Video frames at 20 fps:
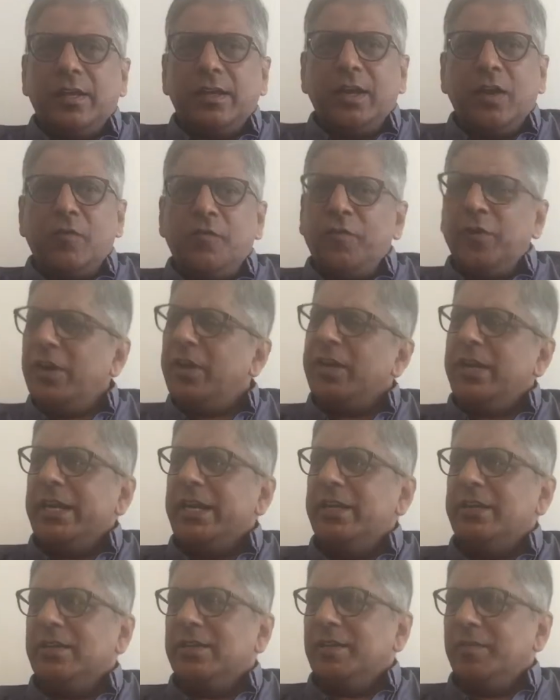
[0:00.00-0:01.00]
Now for a
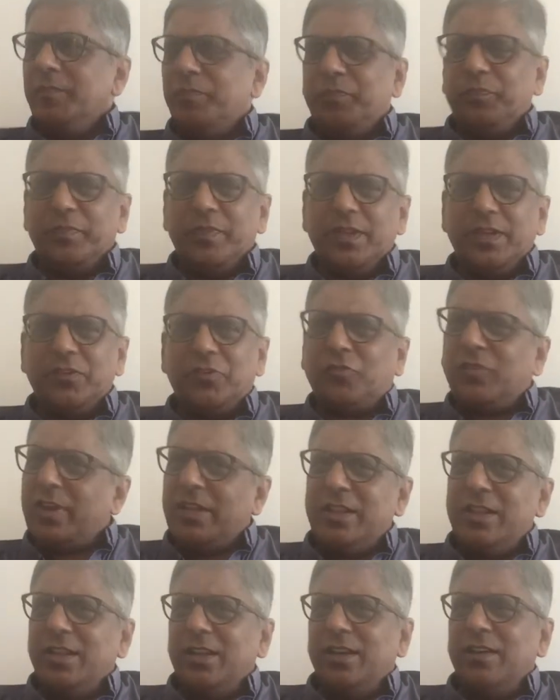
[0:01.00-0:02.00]
leader,
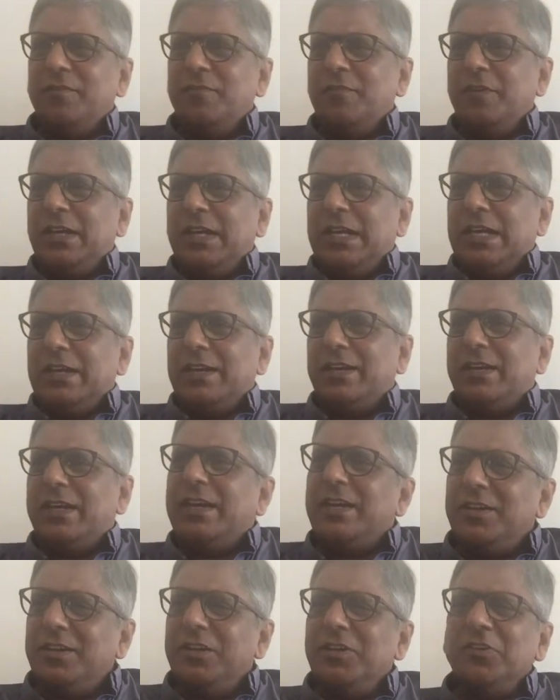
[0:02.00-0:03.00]
strangely enough,
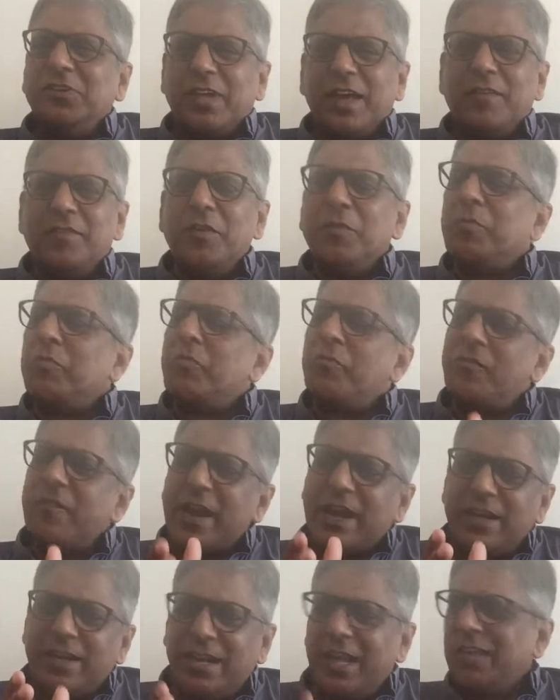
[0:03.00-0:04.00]
leaders have a
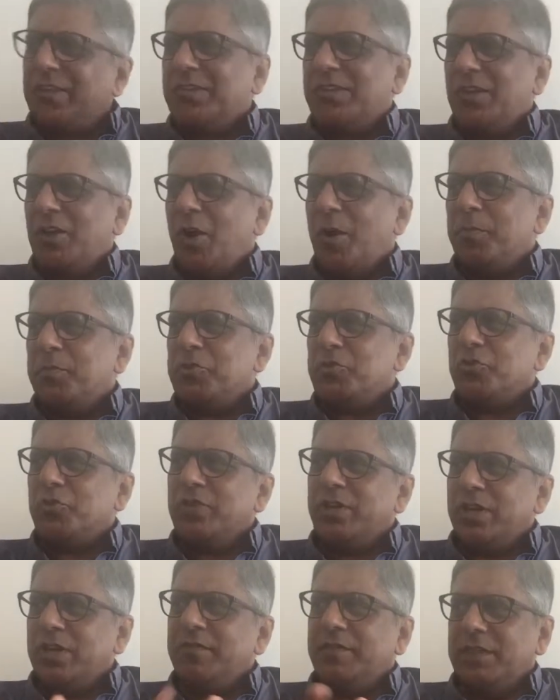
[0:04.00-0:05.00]
fantastic
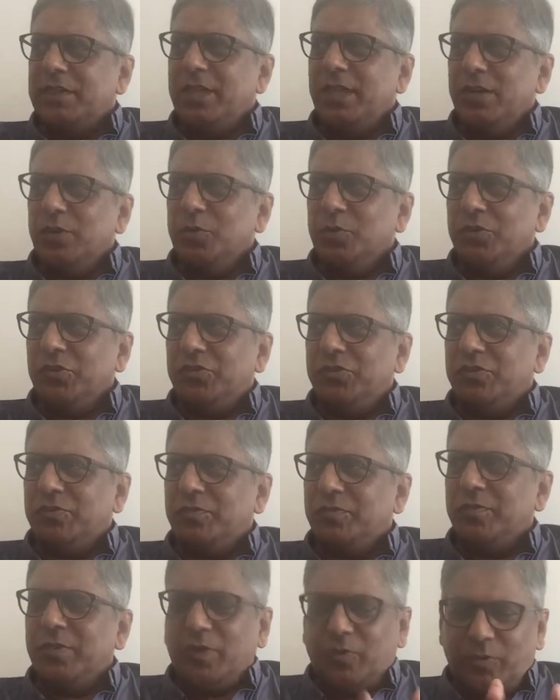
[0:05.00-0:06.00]
opportunity which they lose,
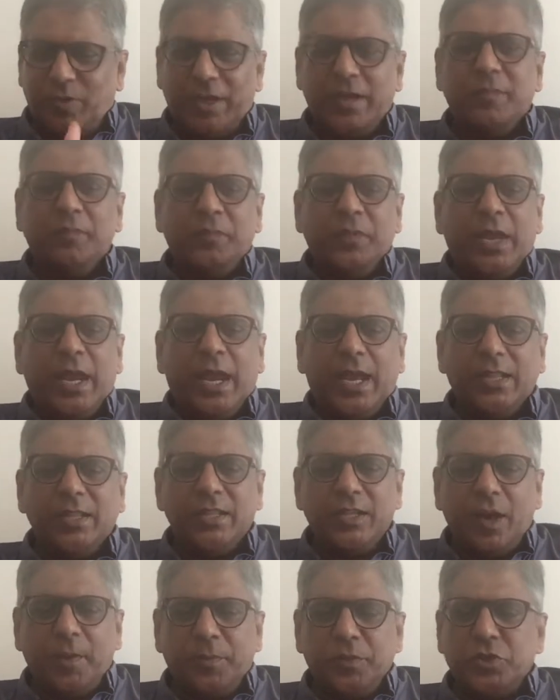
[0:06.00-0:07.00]
right? And
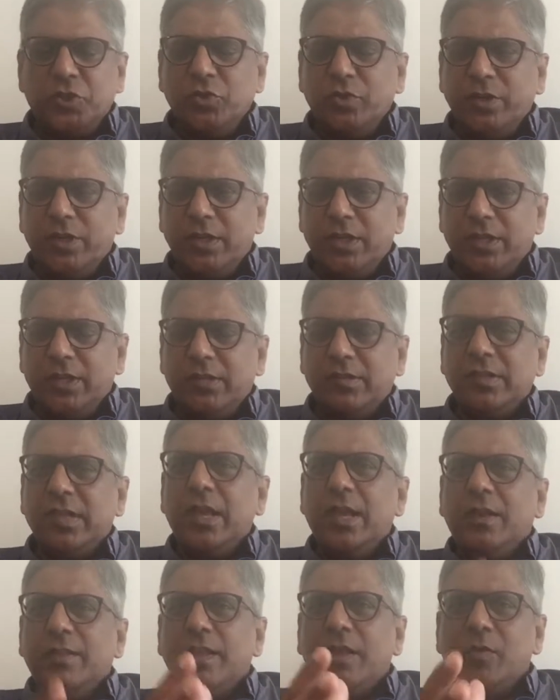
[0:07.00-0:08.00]
the opportunity is
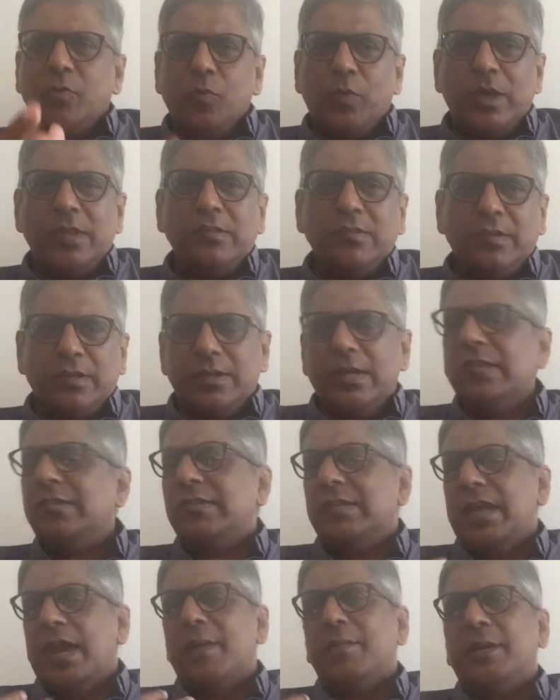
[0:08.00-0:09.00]
that when,
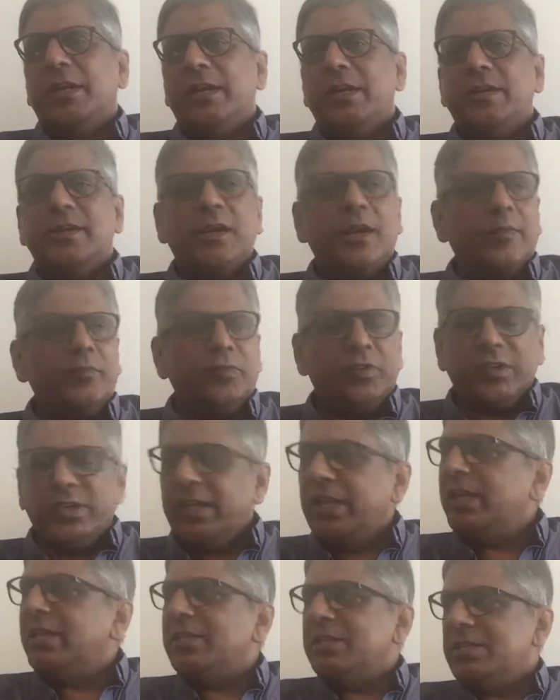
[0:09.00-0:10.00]
let's say I'm a leader, I'm
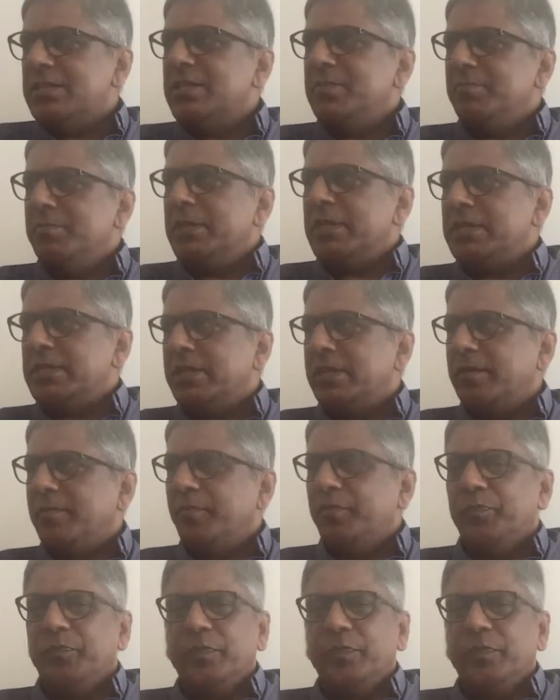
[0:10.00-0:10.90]
sitting in a team meeting,